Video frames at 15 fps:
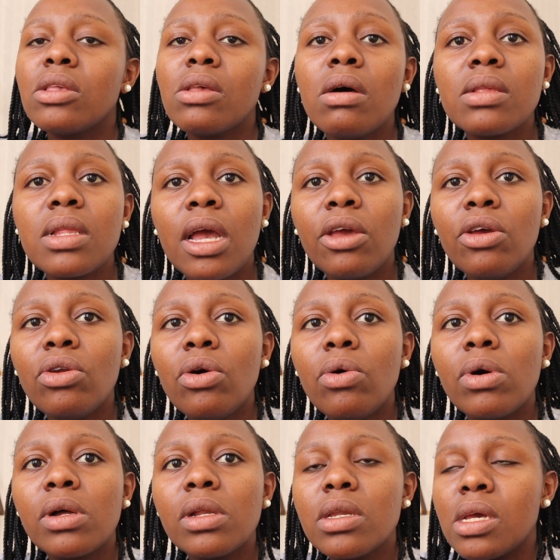so i was like you know
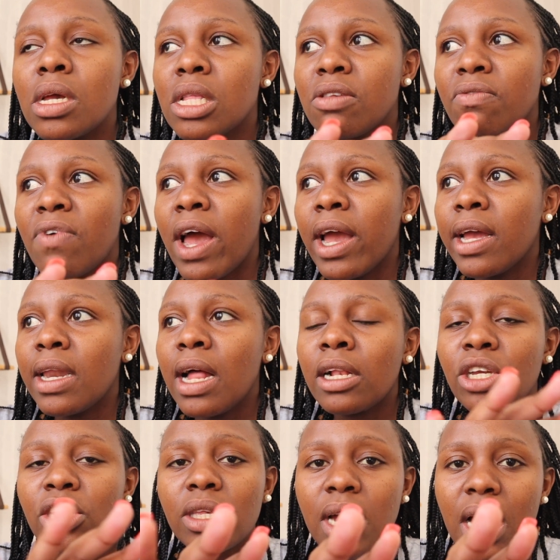what it's fine
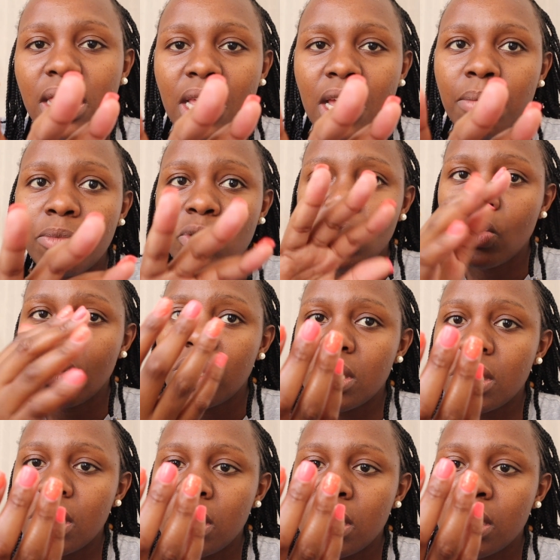i'll just cut them so
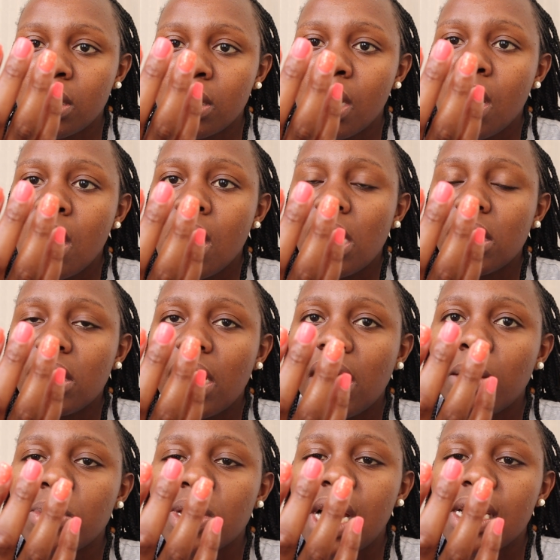this is it's like
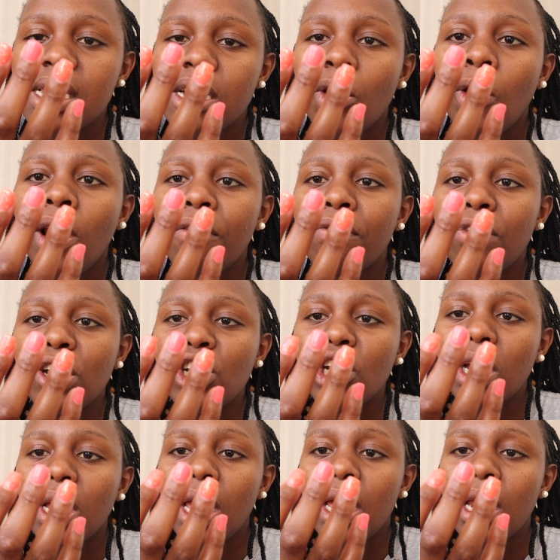i'm starting all afresh
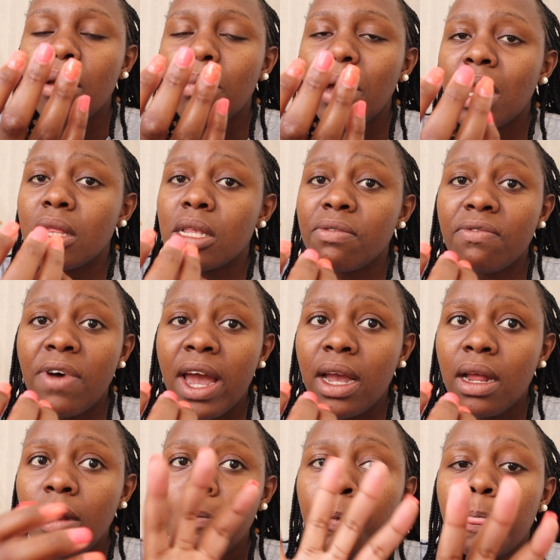again but it's
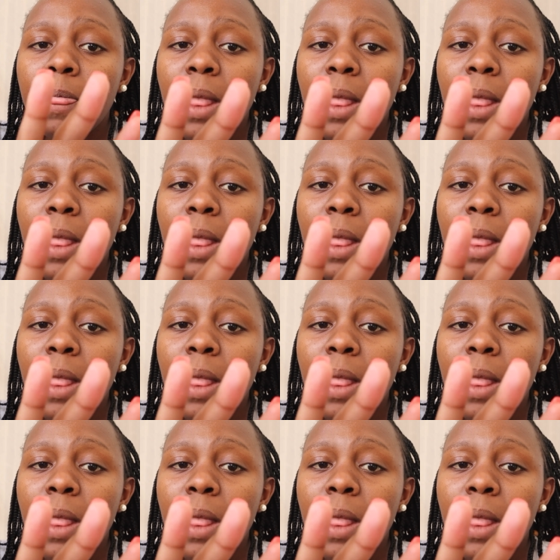fine